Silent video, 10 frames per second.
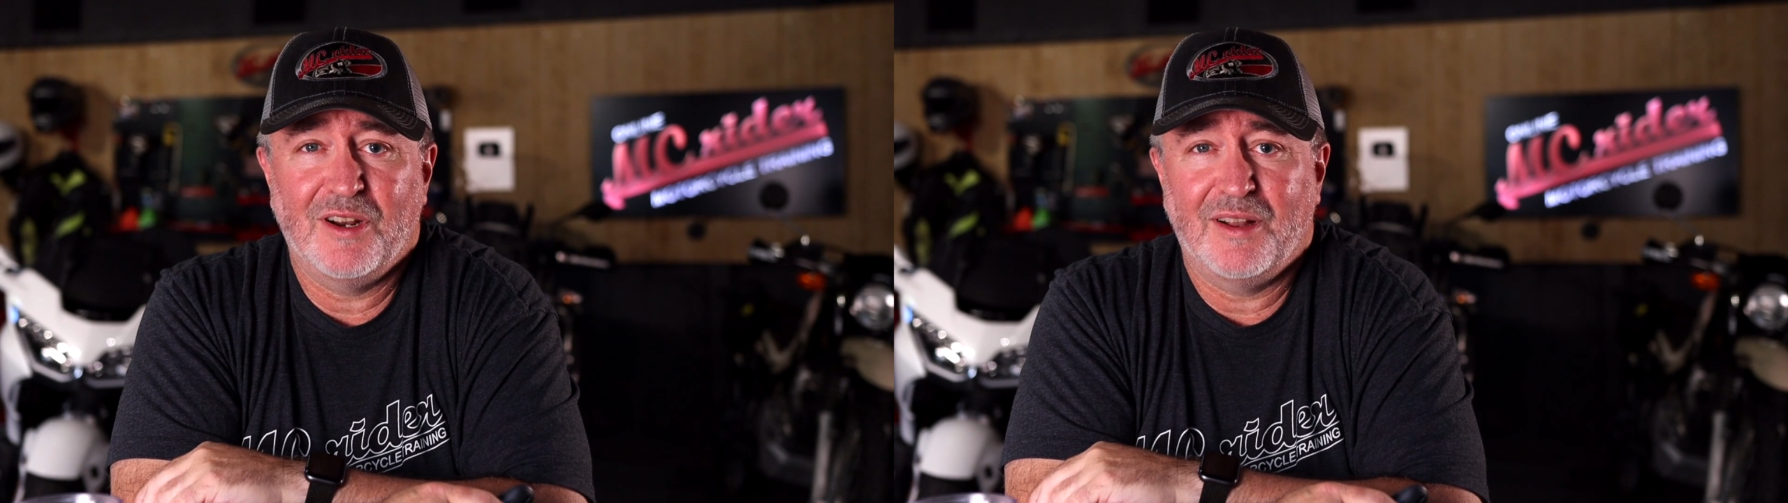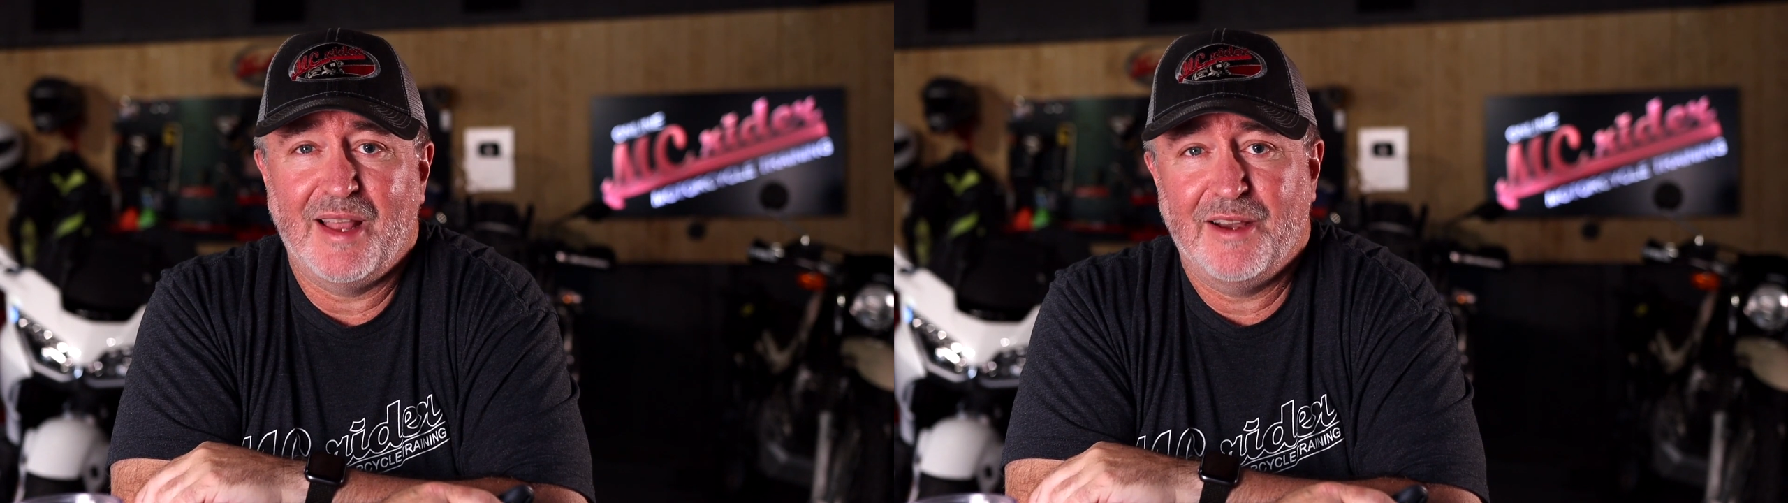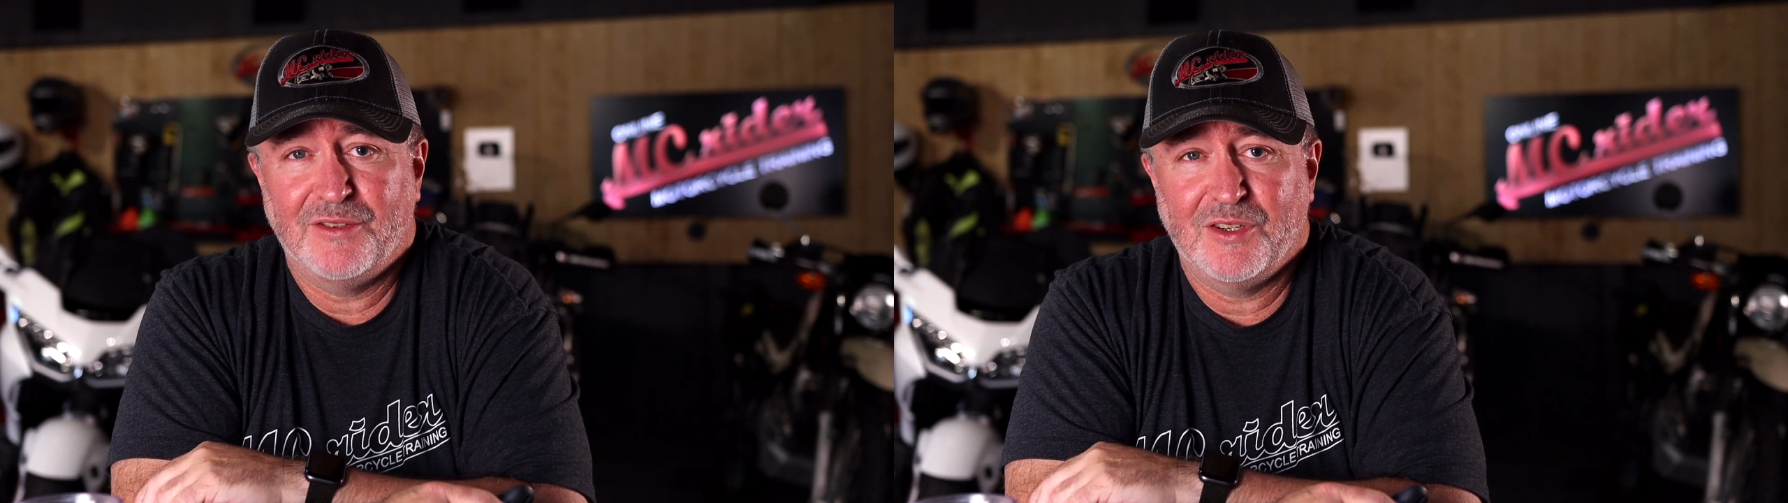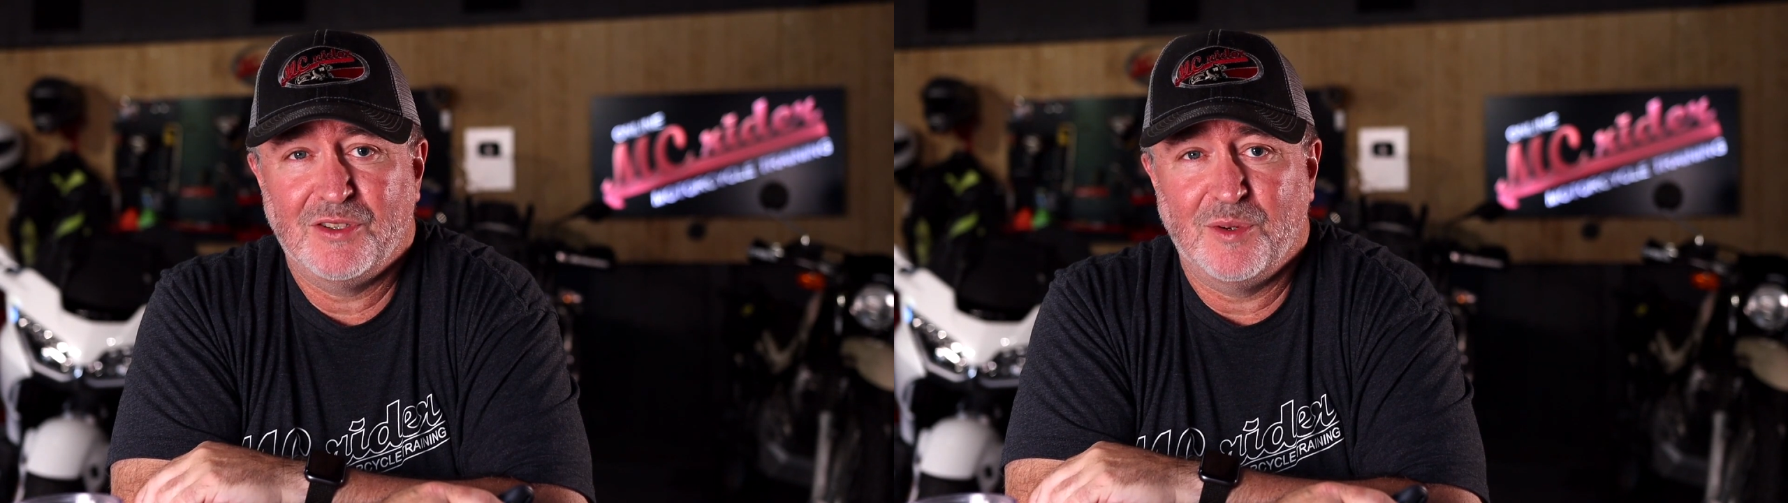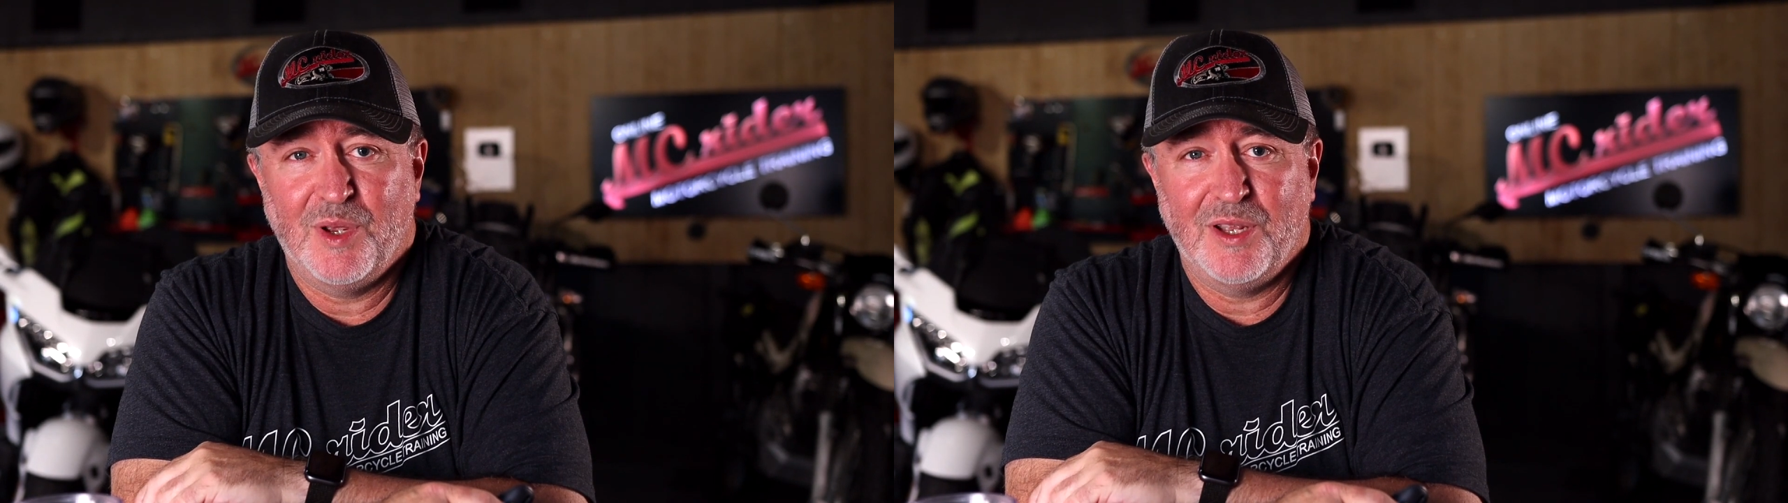allows us
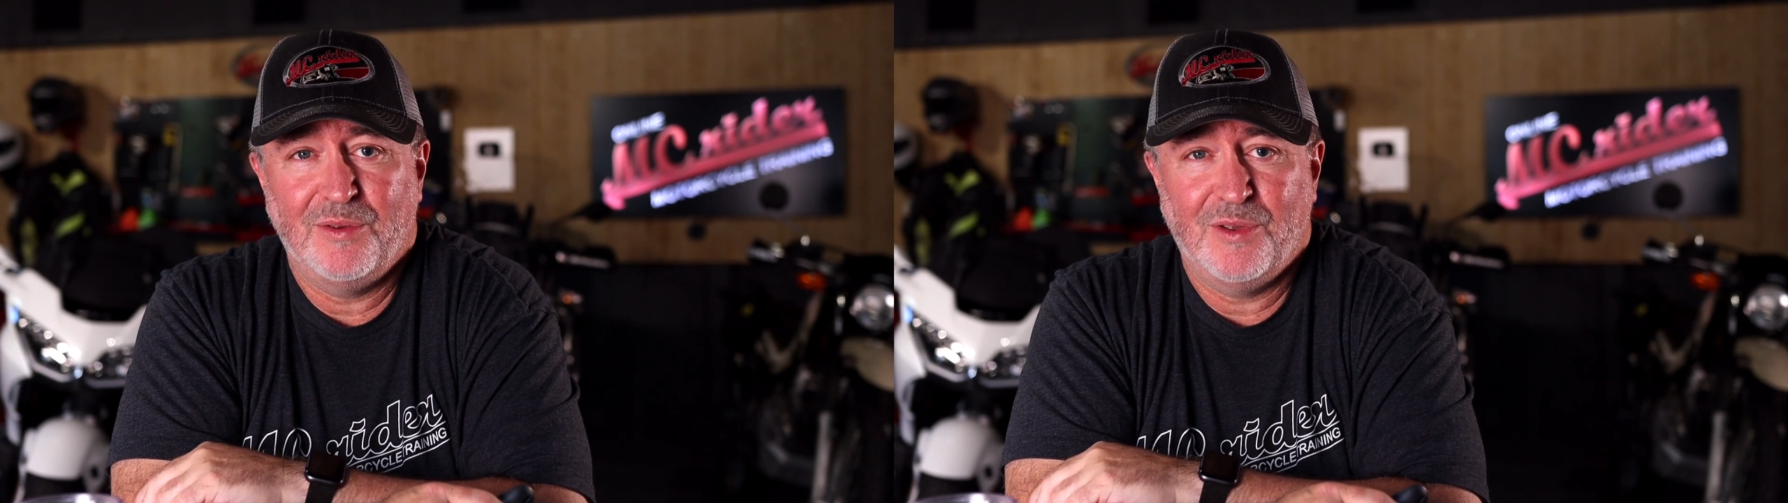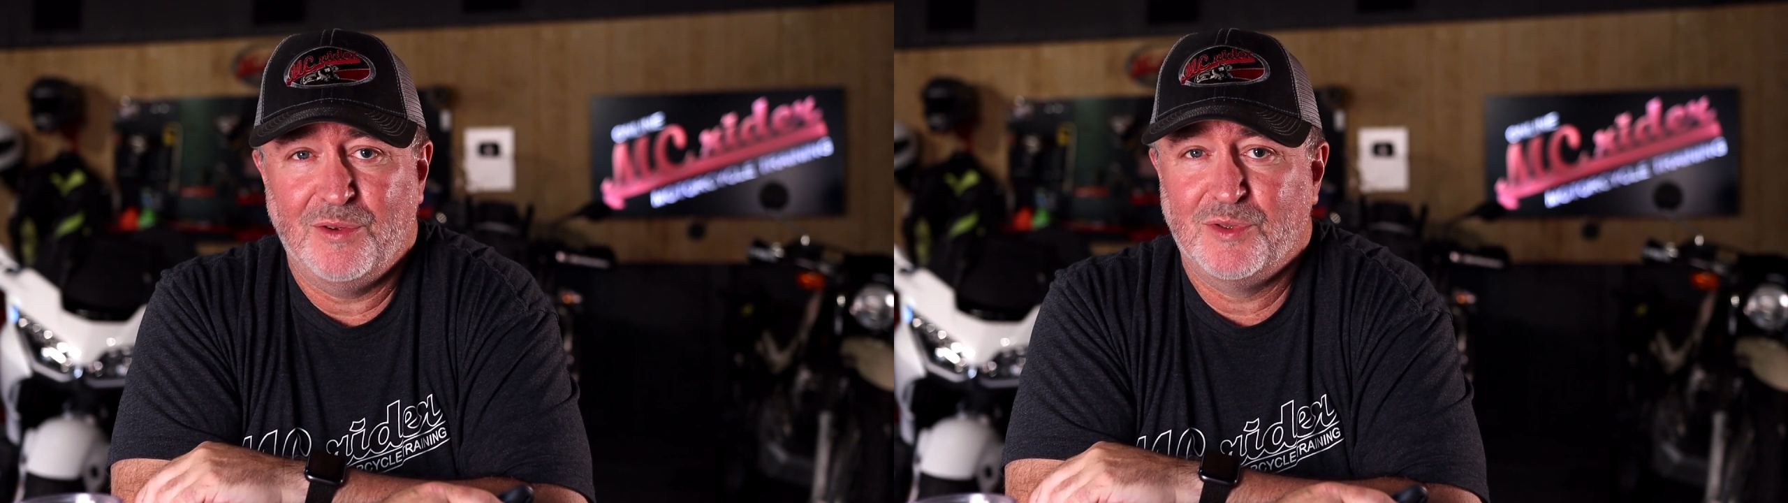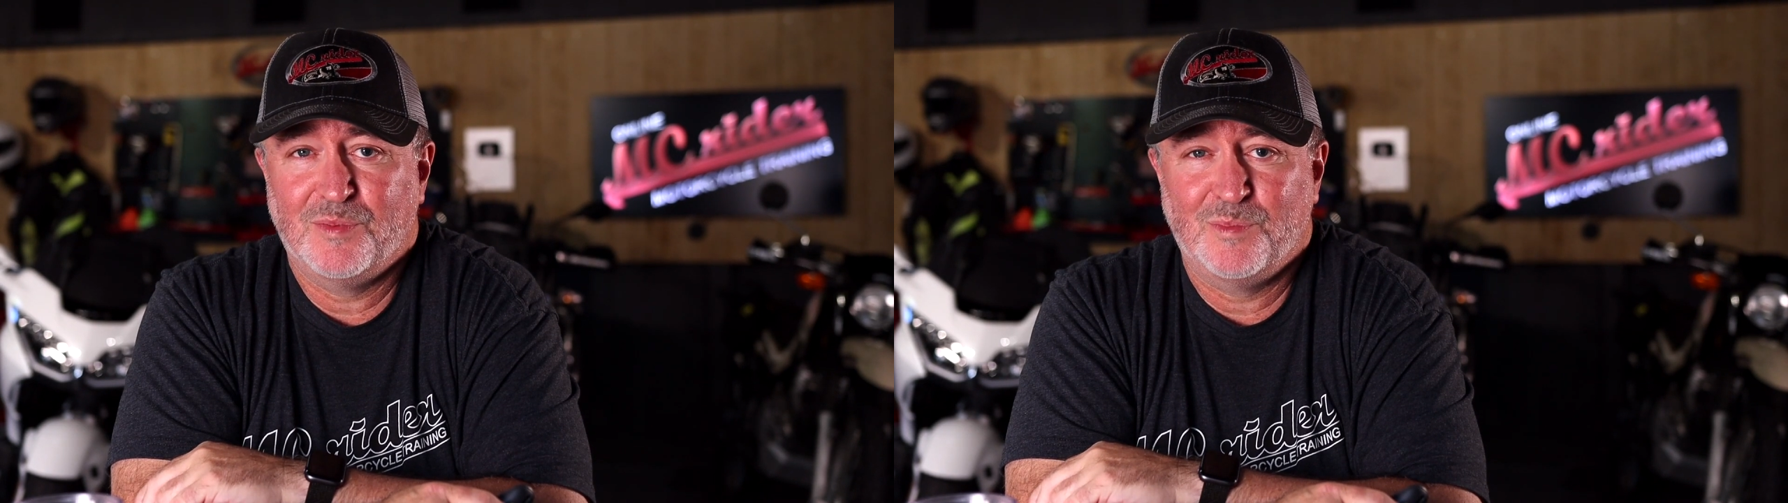to be those